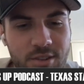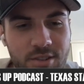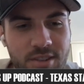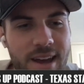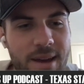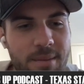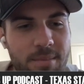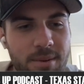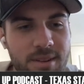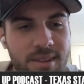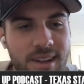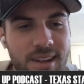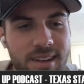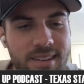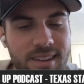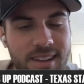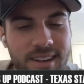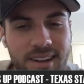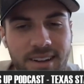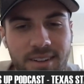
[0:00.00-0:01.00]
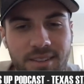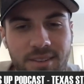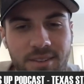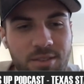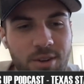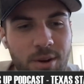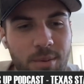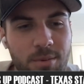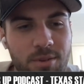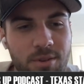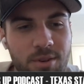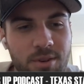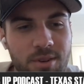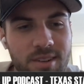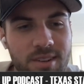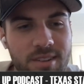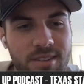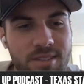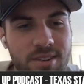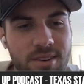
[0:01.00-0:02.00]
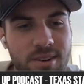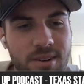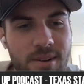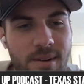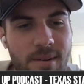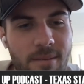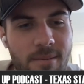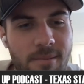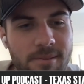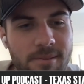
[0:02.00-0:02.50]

just happy that, that I got this opportunity this year.